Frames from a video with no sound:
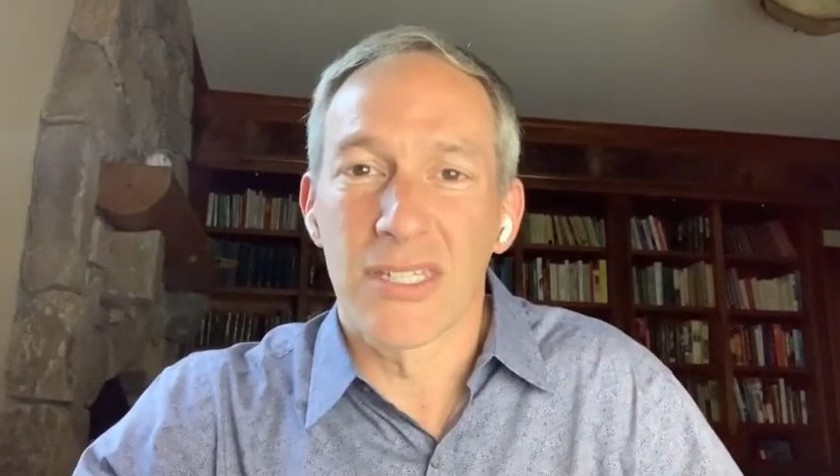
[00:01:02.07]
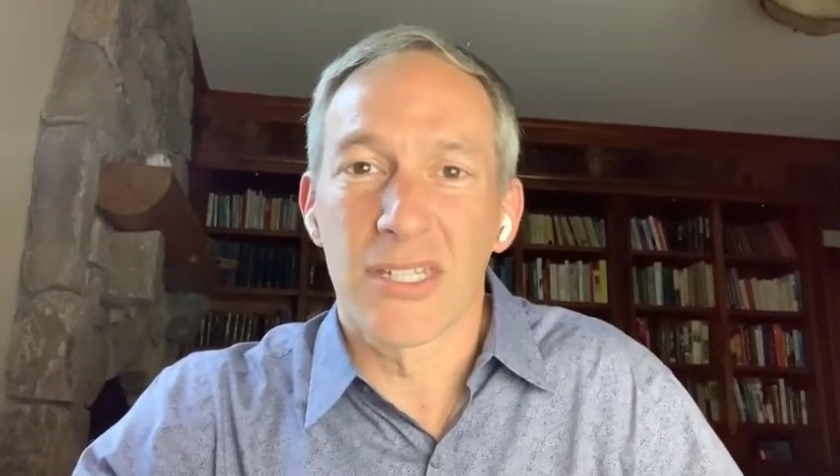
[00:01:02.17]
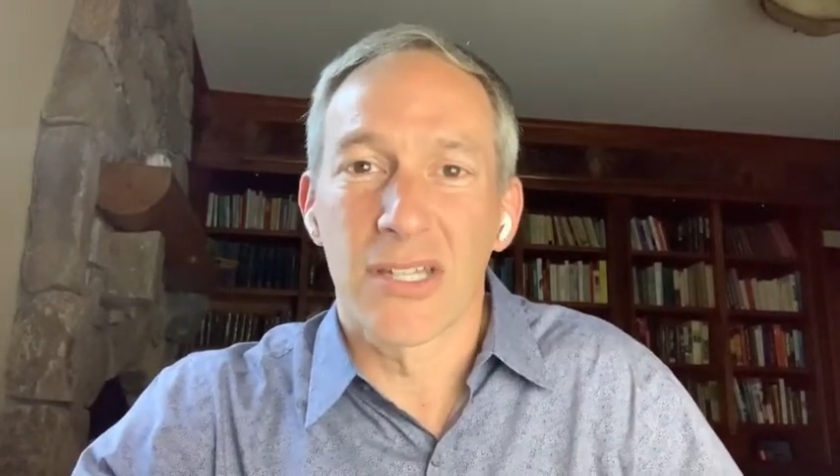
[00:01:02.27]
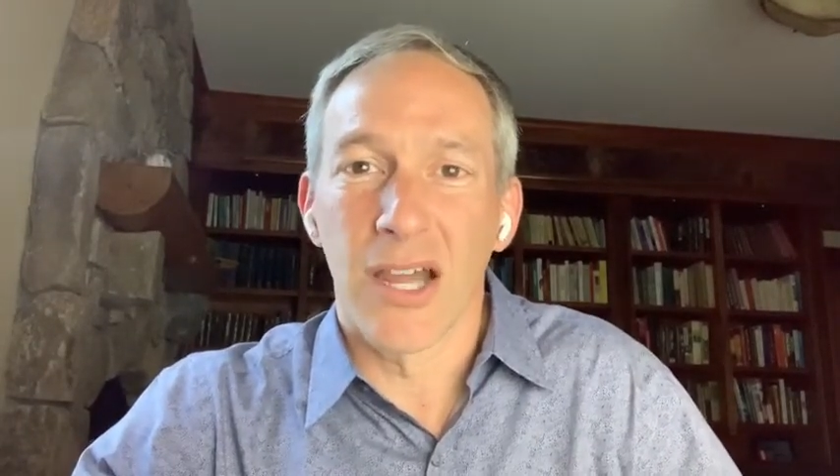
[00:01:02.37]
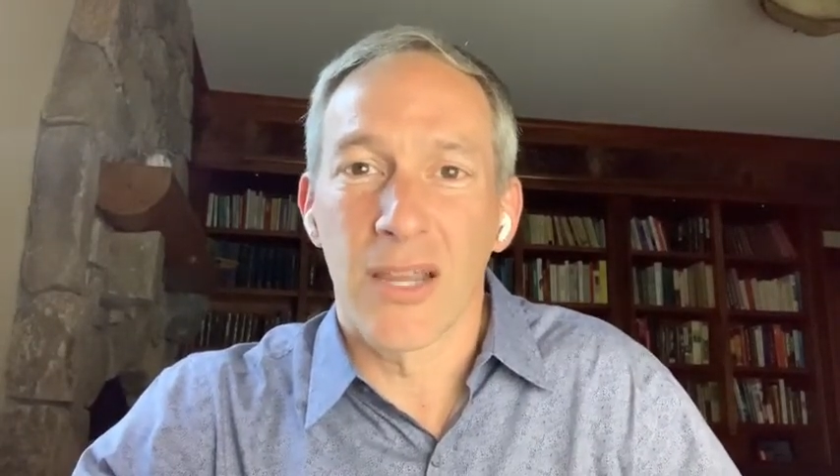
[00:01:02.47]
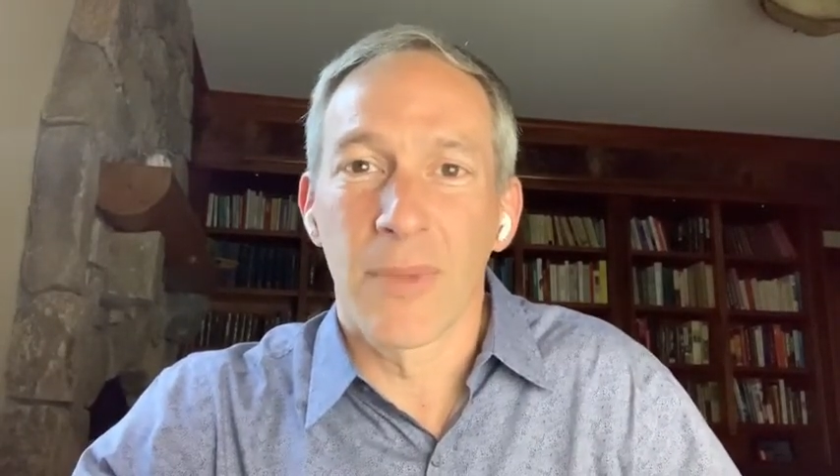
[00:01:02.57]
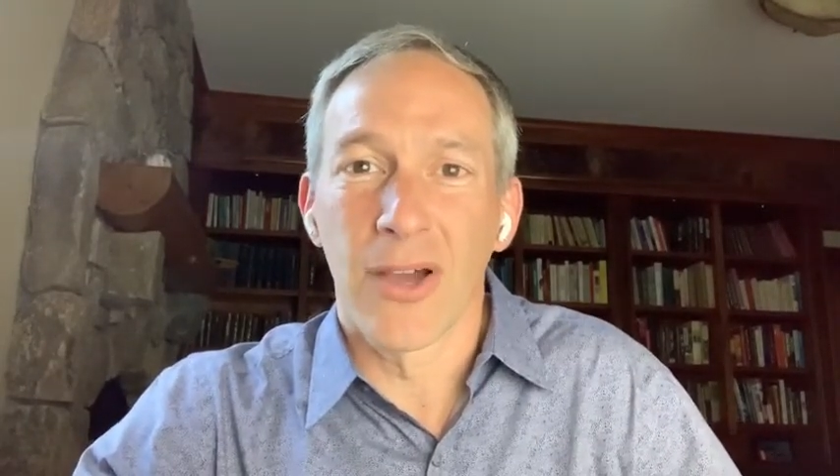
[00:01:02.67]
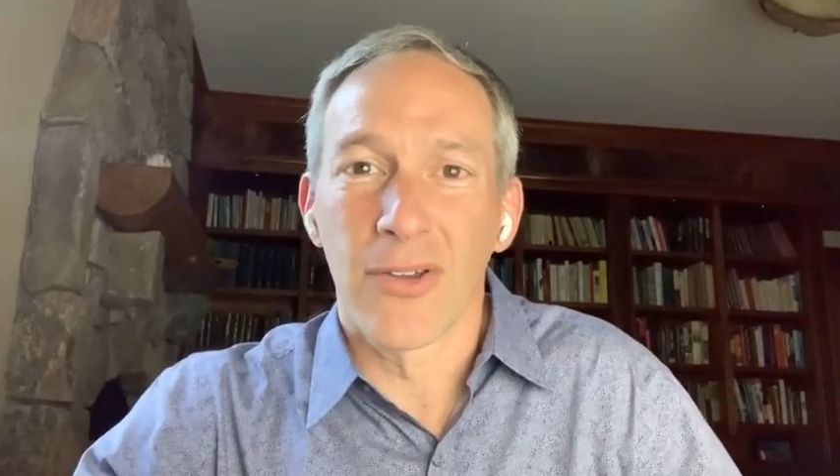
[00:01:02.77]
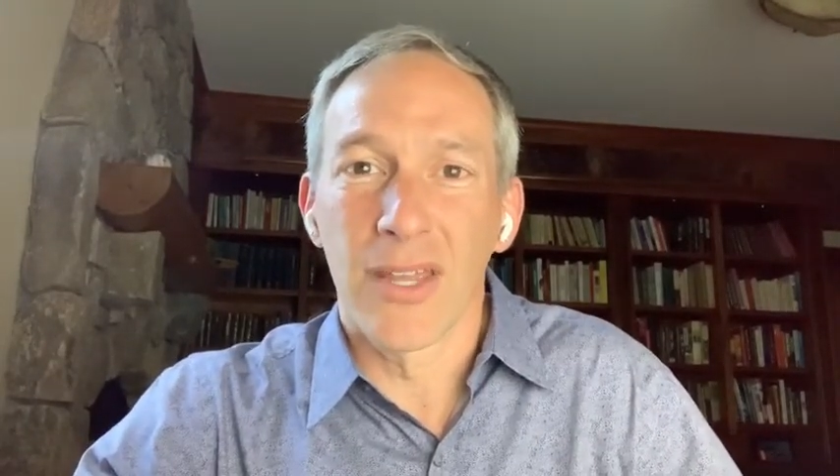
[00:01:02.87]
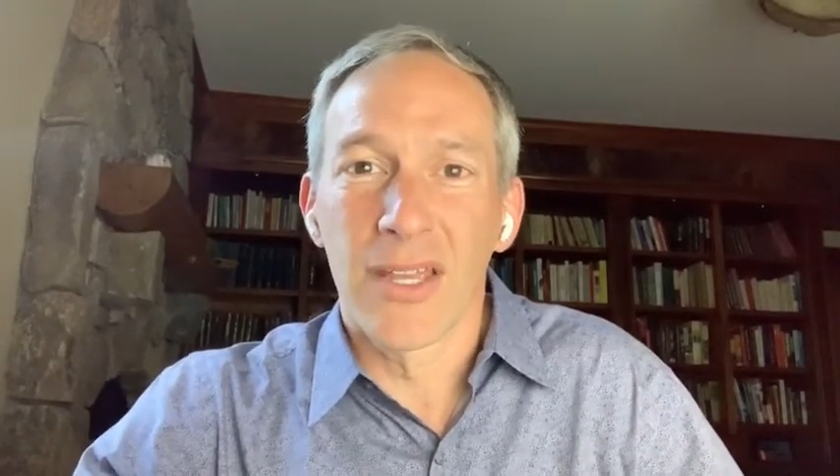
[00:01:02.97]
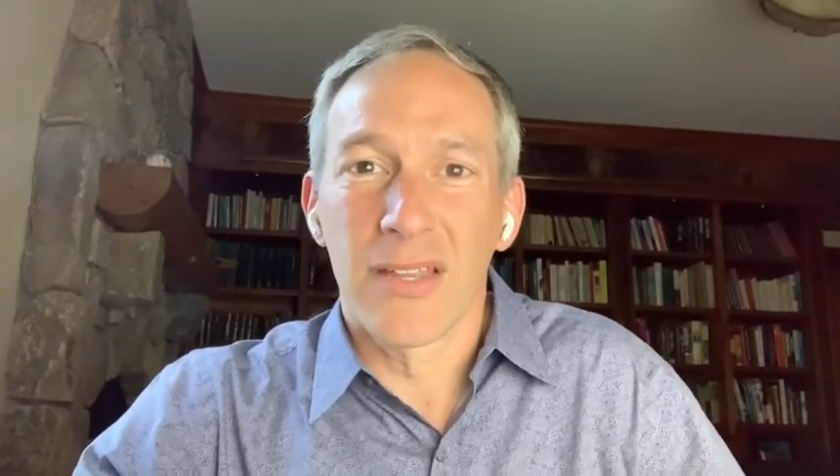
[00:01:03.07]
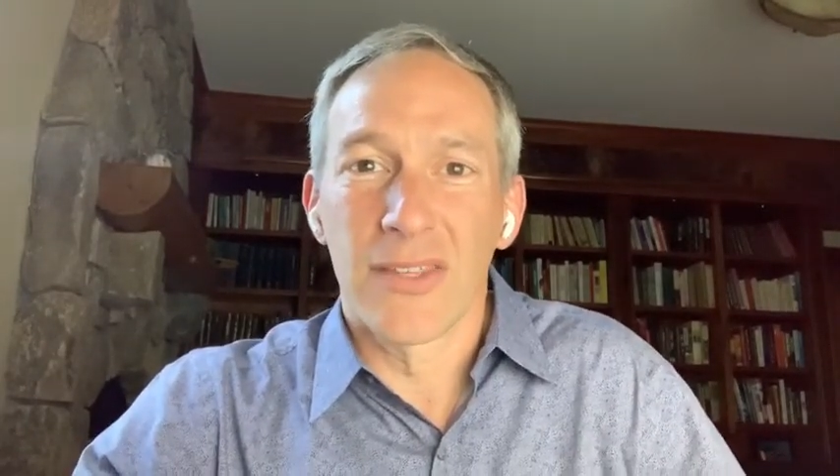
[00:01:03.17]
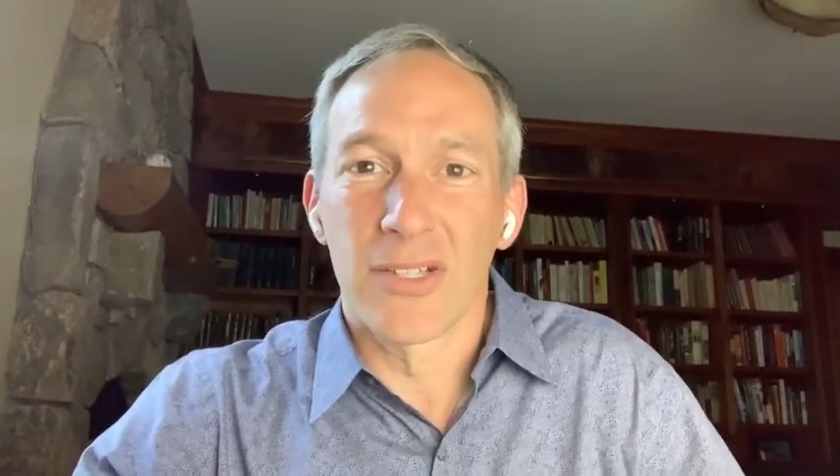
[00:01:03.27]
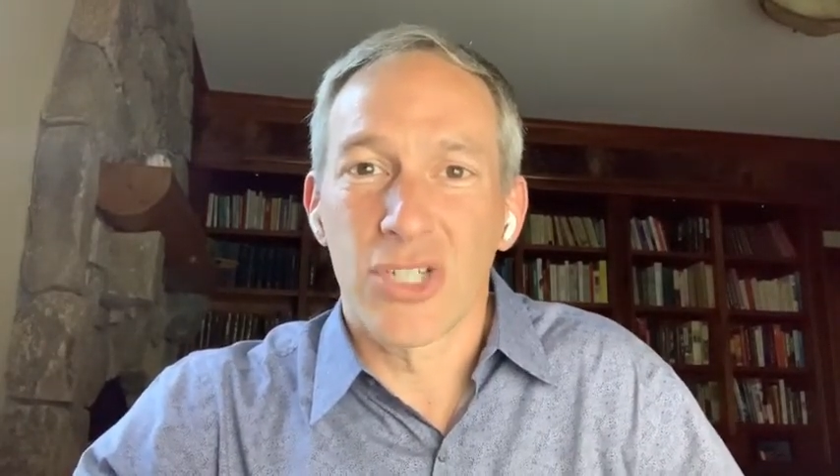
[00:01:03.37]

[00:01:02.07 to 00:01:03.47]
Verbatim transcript: to talk about these